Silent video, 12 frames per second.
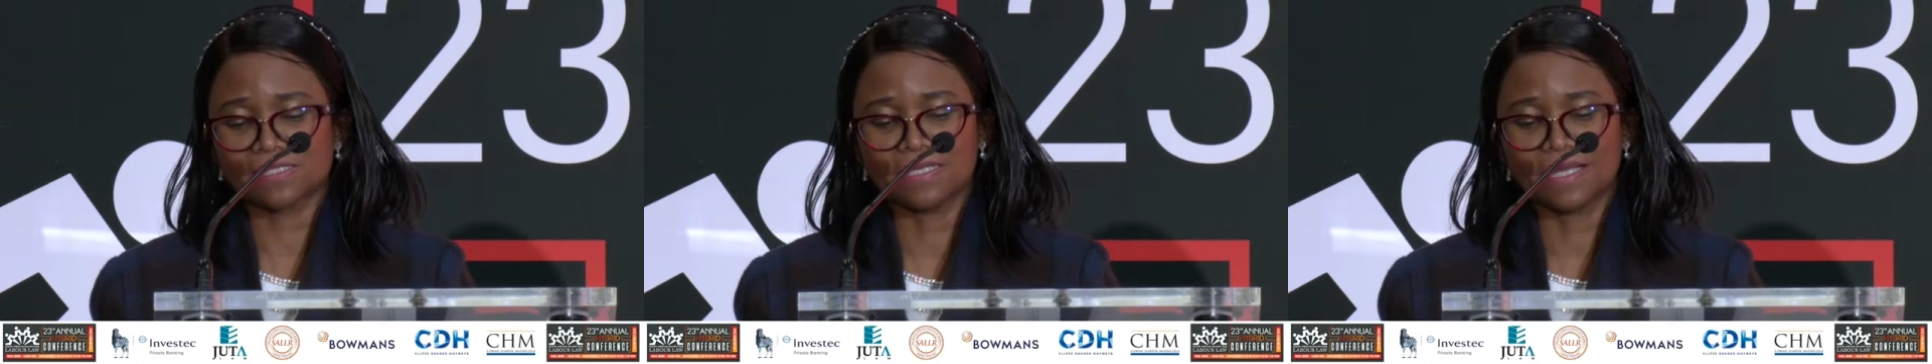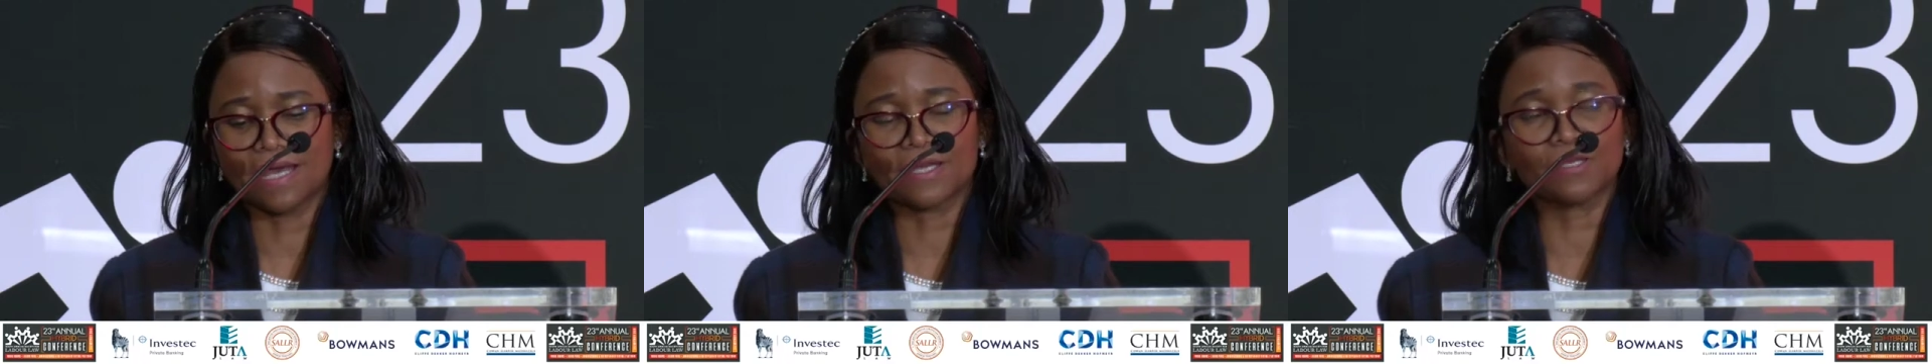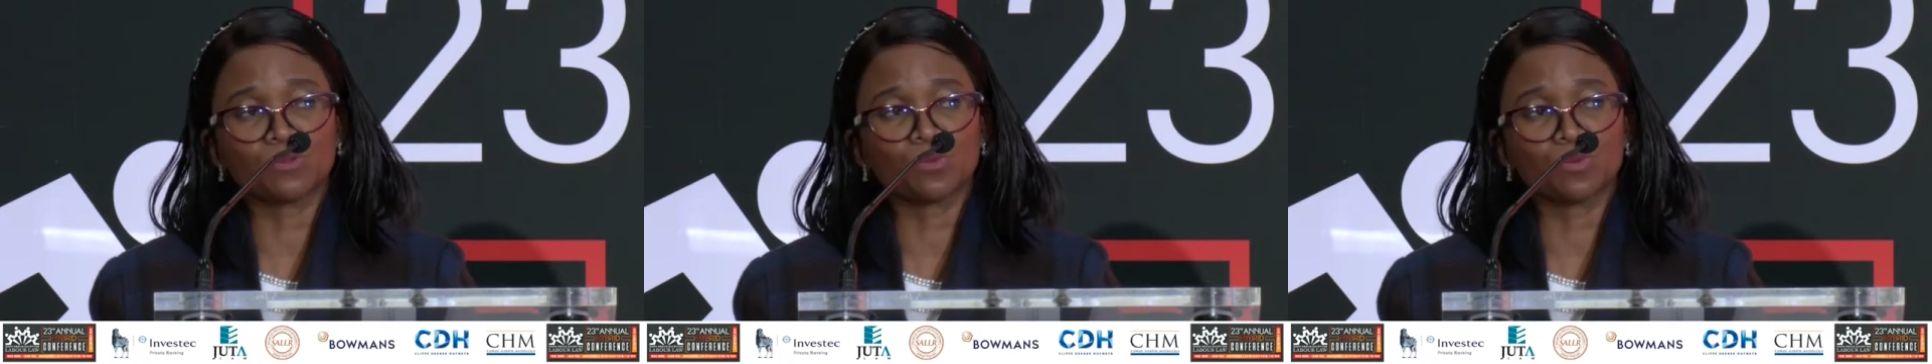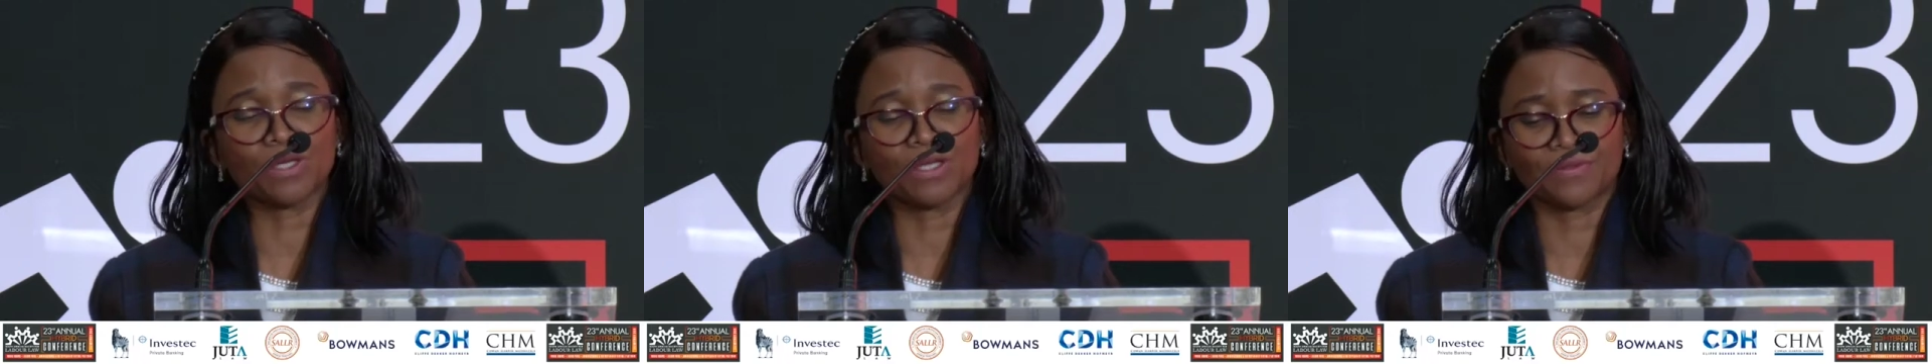inherent
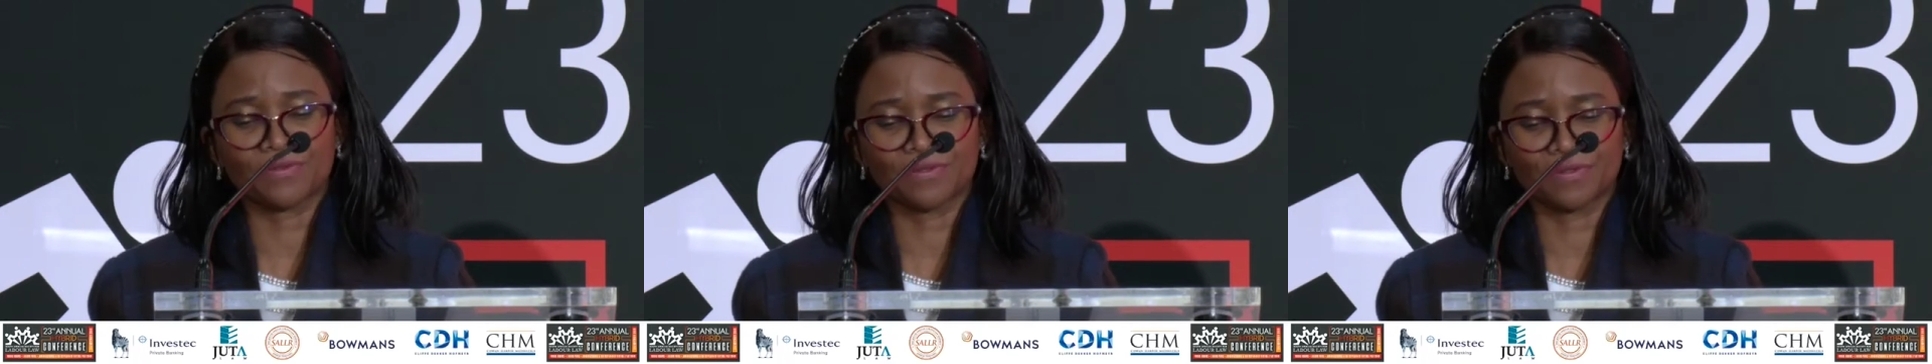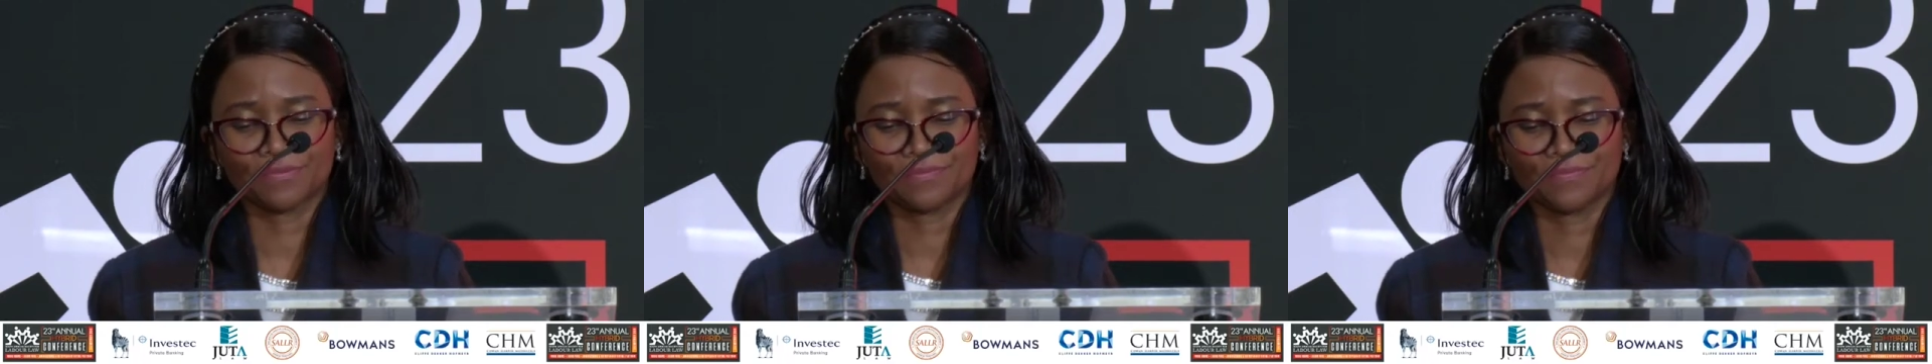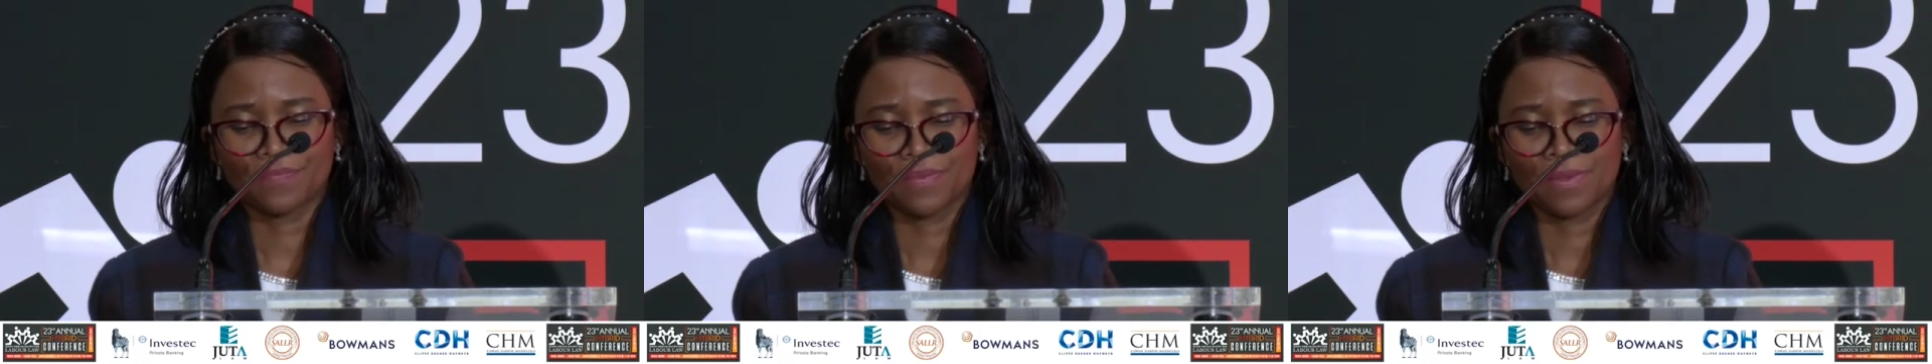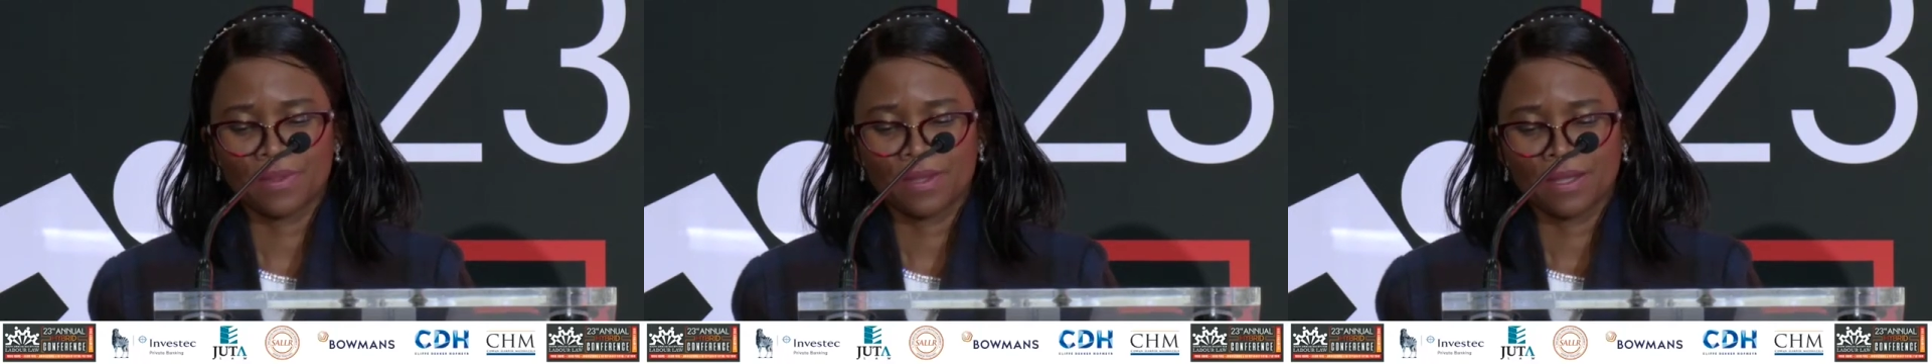worth,
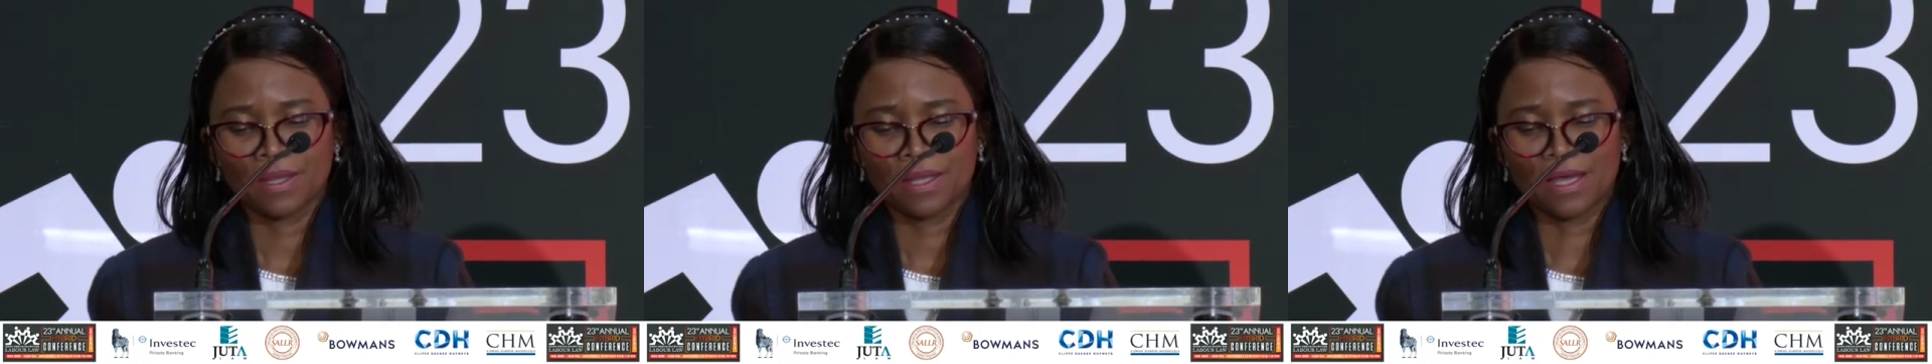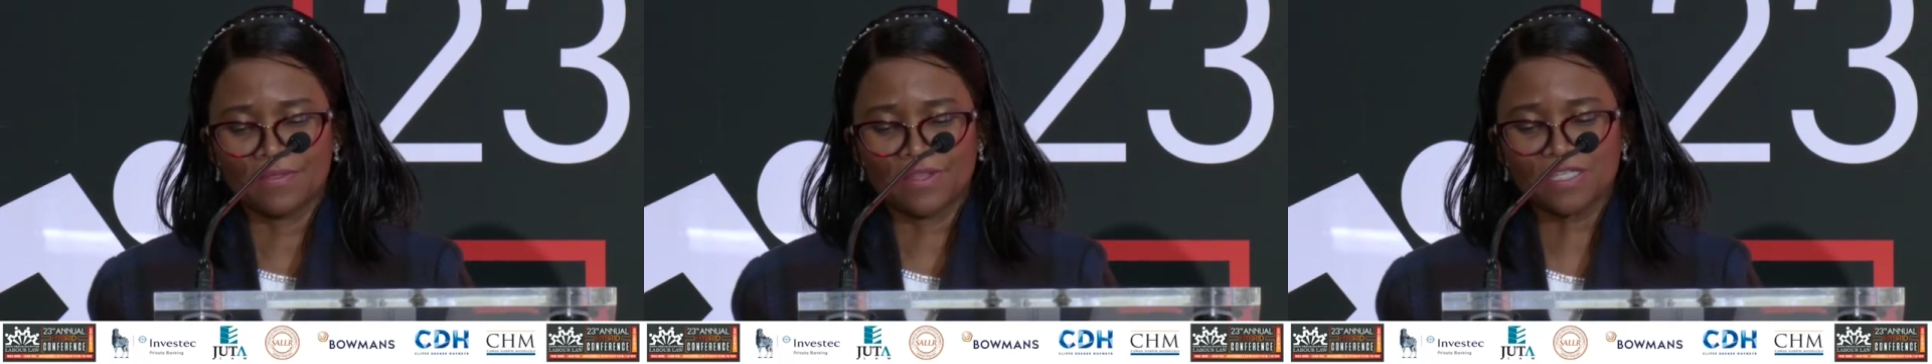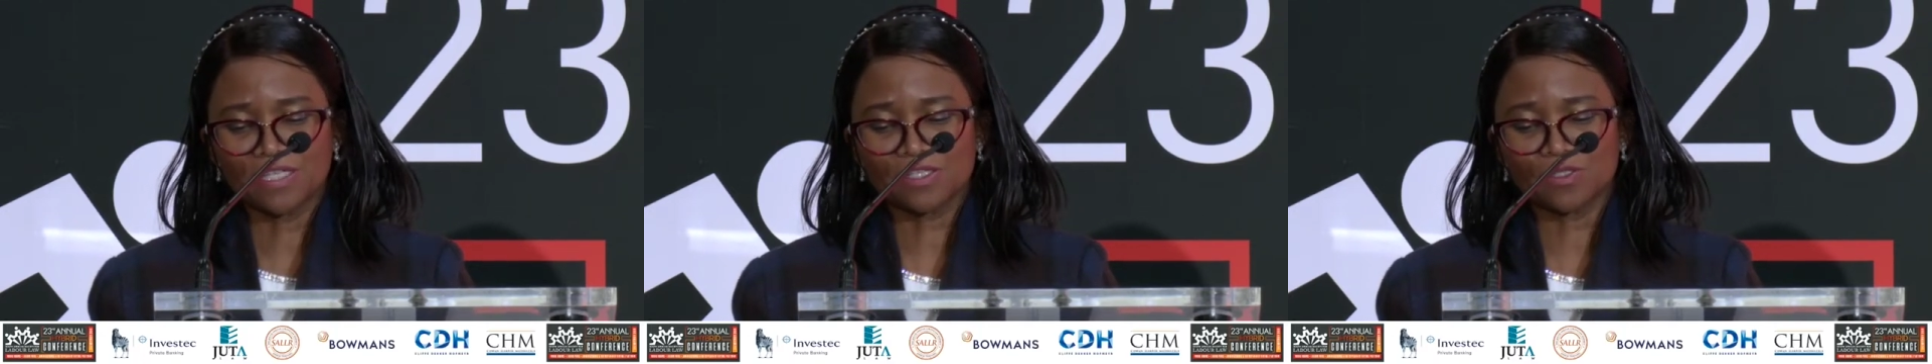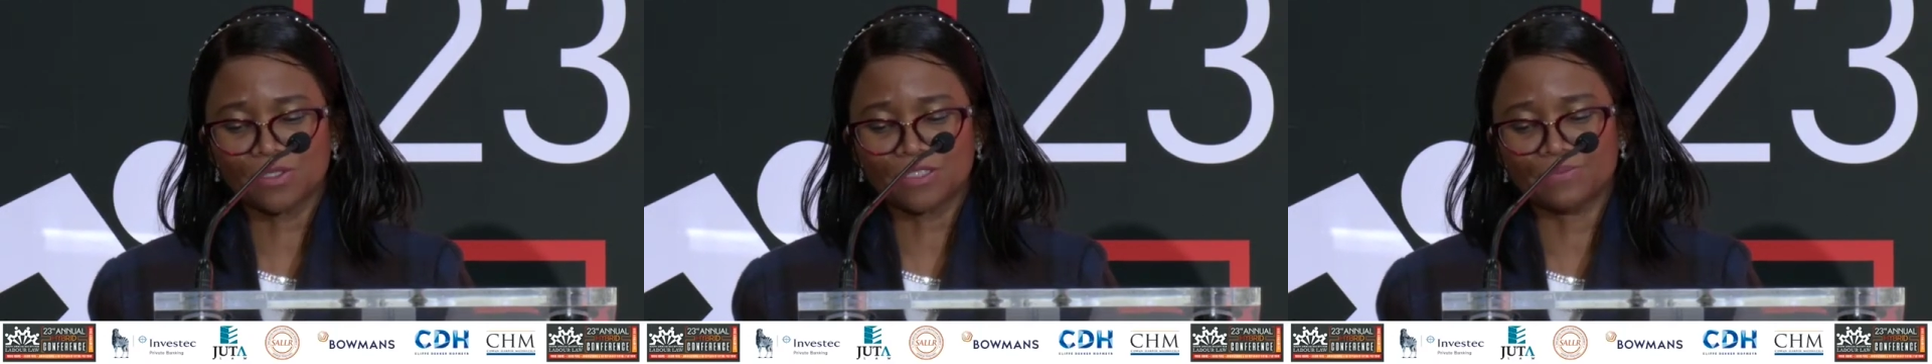and this is
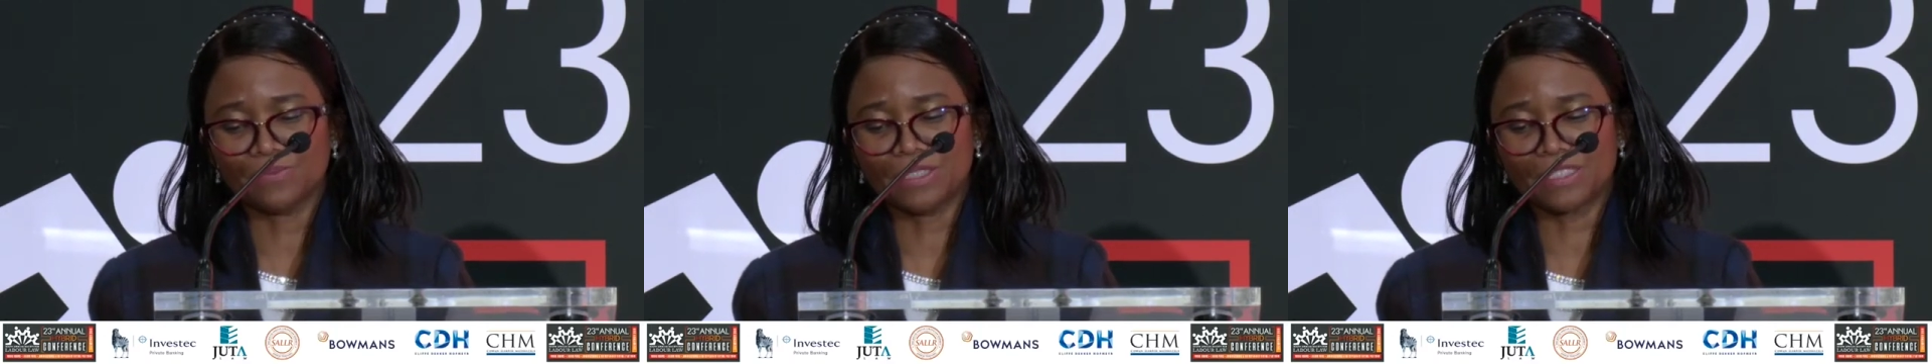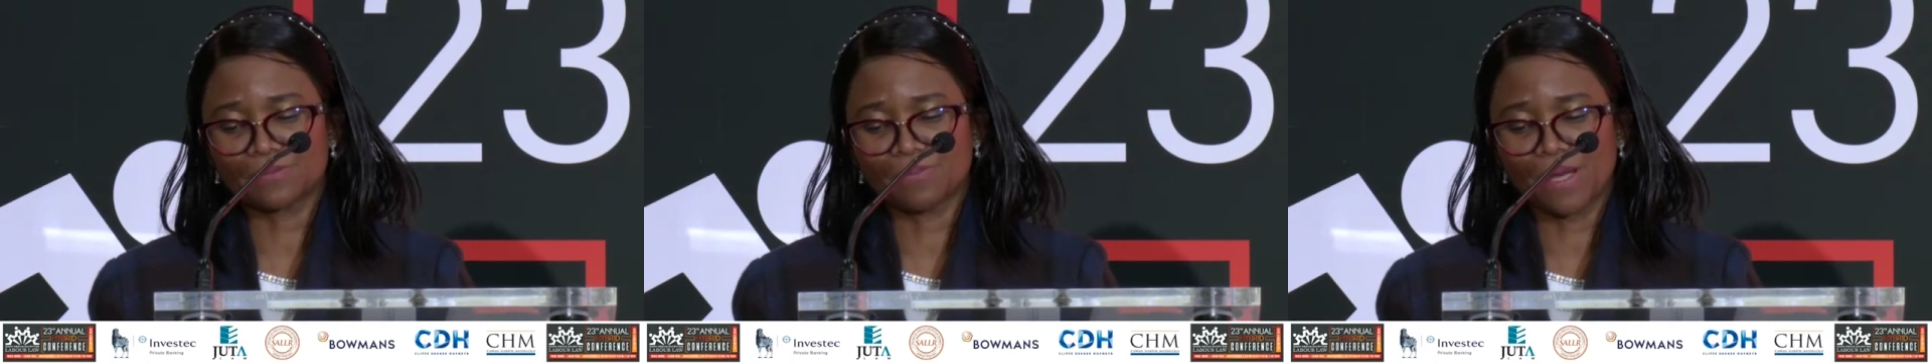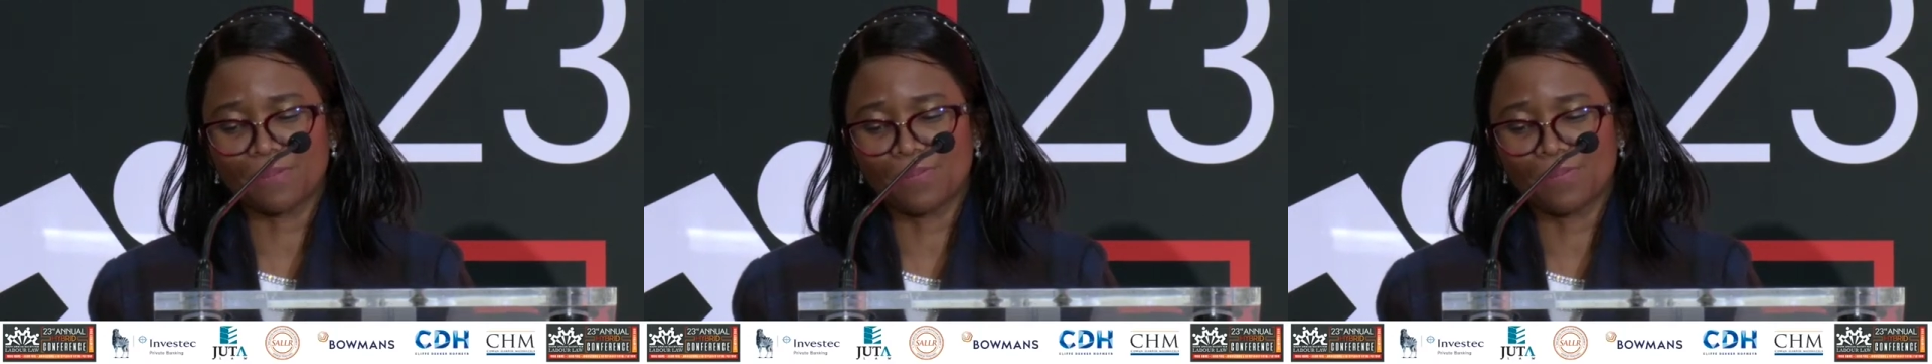not diminished by